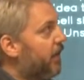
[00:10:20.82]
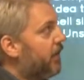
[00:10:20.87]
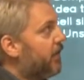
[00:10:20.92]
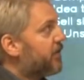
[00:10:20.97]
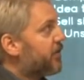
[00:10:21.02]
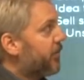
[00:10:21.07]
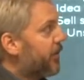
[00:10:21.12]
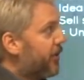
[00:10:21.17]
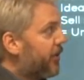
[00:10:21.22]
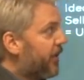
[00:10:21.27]

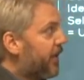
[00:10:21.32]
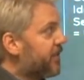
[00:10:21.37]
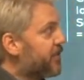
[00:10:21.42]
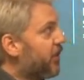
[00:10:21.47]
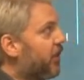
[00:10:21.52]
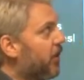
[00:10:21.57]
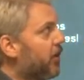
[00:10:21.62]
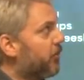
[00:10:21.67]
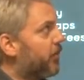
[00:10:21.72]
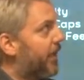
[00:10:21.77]
So we do things
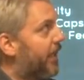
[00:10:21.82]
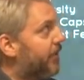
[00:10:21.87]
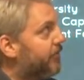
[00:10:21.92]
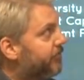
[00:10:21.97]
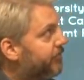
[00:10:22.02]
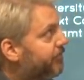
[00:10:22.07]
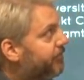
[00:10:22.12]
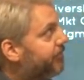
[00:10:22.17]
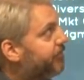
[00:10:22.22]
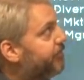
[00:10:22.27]
the hard way.
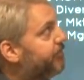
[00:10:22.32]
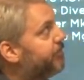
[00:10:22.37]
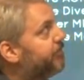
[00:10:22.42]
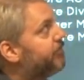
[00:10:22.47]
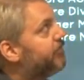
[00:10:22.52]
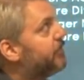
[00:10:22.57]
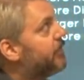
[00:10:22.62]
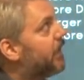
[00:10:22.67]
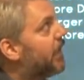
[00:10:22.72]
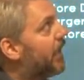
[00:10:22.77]

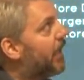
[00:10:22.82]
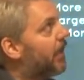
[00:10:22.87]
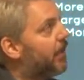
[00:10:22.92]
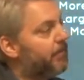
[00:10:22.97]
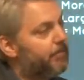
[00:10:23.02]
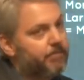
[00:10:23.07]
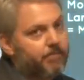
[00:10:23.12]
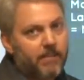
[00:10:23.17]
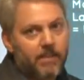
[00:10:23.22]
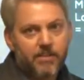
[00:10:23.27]

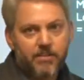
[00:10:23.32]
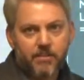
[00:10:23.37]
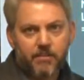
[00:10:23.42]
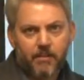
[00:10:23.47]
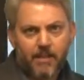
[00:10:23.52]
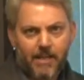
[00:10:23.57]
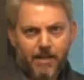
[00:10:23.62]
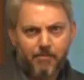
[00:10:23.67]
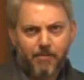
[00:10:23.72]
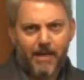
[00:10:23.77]
I've listened to a
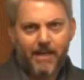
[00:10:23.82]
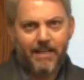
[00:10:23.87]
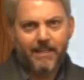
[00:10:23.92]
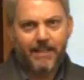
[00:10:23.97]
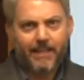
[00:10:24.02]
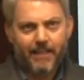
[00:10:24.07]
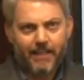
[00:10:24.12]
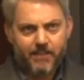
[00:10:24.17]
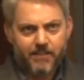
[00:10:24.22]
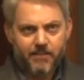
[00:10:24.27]
lot of
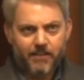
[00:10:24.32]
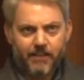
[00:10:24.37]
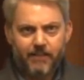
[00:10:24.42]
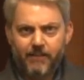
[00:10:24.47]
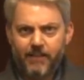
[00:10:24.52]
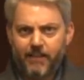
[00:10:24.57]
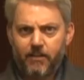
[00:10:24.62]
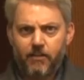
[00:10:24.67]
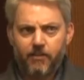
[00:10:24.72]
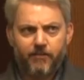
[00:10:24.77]
podcasts
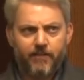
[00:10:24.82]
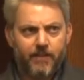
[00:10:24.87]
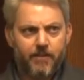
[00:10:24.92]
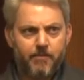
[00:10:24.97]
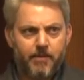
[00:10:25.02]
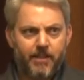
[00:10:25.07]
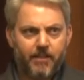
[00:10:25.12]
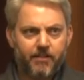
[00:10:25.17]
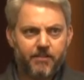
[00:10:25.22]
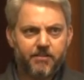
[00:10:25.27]
lately. I don't know if
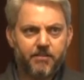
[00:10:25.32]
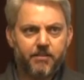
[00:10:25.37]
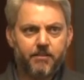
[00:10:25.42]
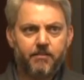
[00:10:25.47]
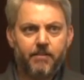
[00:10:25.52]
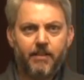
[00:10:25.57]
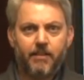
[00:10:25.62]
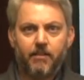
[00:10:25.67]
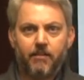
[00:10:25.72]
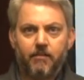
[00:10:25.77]
anybody else is
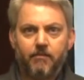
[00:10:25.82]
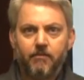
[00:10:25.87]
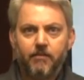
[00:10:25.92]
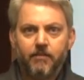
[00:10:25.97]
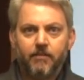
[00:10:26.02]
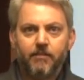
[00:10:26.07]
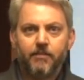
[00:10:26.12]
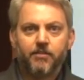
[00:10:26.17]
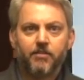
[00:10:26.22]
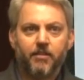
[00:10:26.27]
into
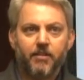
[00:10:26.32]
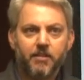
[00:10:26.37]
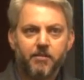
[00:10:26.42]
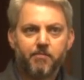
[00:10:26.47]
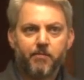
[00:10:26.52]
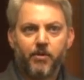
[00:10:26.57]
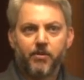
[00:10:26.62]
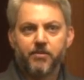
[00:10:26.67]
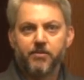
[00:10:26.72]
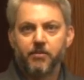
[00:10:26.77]
sort of these
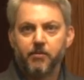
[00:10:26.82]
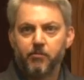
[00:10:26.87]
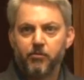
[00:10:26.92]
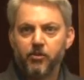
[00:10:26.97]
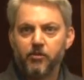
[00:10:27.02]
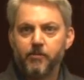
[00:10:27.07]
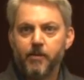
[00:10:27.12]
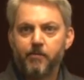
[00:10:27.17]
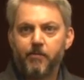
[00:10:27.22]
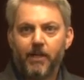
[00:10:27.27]
personal
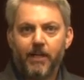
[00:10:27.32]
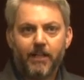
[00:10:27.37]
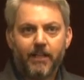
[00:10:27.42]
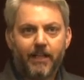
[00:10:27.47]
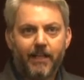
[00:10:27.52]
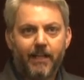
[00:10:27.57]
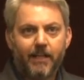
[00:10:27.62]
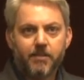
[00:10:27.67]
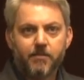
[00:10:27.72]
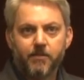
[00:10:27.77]
improvement
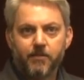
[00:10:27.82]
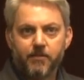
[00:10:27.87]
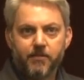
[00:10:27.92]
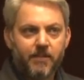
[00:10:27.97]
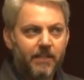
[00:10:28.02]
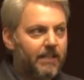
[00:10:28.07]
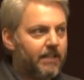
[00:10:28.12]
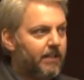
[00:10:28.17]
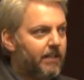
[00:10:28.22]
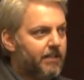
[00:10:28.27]
podcasts.
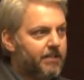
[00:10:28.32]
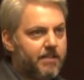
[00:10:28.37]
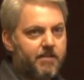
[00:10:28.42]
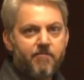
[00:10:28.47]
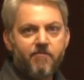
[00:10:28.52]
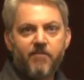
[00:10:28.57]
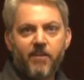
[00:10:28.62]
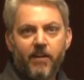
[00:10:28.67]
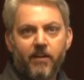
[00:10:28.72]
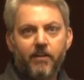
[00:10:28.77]
There's
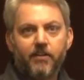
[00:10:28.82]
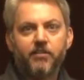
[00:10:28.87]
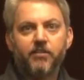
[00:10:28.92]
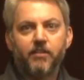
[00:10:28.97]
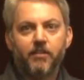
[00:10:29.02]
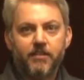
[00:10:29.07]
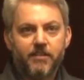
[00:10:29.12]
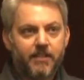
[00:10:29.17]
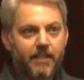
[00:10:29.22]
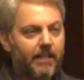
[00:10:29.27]
Tim Ferriss
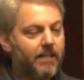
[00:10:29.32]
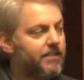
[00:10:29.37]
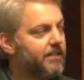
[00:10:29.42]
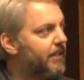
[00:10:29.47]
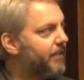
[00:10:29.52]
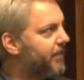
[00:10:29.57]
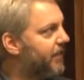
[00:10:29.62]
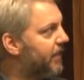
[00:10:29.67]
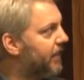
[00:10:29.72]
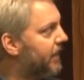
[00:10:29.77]
and all these guys
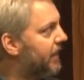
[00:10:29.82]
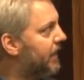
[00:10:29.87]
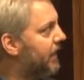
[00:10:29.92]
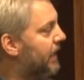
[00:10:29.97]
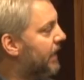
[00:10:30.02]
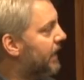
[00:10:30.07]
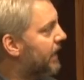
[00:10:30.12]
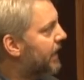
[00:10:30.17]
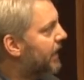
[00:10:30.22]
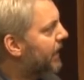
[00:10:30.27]
out there.
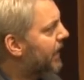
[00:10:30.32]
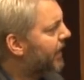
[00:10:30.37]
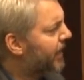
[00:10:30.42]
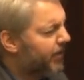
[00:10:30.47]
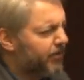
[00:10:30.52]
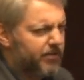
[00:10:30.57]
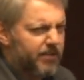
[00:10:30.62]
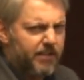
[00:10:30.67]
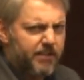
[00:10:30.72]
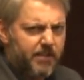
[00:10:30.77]
I
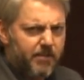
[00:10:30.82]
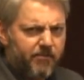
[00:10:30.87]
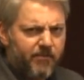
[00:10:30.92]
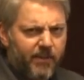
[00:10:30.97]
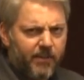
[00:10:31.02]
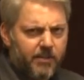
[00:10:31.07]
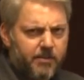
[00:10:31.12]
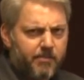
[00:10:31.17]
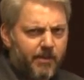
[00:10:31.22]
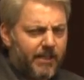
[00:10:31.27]
think it was a Tim
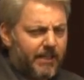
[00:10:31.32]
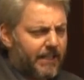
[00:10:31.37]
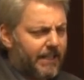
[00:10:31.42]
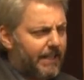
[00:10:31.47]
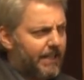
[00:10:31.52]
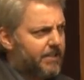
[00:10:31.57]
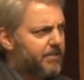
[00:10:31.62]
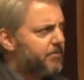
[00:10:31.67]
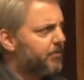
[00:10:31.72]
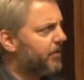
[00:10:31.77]
Ferriss
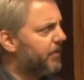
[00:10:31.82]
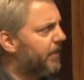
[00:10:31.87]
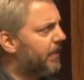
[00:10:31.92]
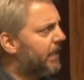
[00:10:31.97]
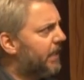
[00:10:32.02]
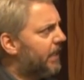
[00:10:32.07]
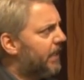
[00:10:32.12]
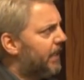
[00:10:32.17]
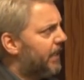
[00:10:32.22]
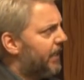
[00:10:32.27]
podcast where he,
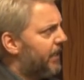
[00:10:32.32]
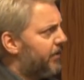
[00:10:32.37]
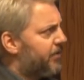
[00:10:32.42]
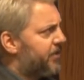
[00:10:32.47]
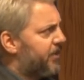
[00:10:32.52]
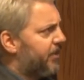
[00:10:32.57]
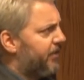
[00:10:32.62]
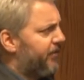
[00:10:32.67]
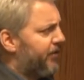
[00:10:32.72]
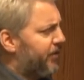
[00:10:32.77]
he
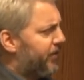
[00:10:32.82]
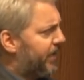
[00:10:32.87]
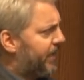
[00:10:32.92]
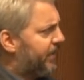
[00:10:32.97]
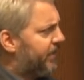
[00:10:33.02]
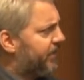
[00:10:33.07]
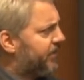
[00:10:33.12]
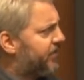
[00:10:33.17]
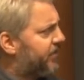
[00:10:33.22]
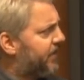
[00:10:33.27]
was interviewing
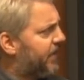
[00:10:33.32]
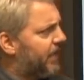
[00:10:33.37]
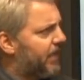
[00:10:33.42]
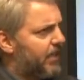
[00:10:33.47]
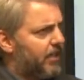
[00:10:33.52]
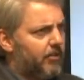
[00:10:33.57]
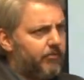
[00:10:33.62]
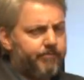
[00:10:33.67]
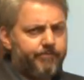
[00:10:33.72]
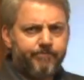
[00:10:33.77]
this
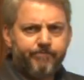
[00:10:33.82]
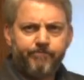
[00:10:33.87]
uh,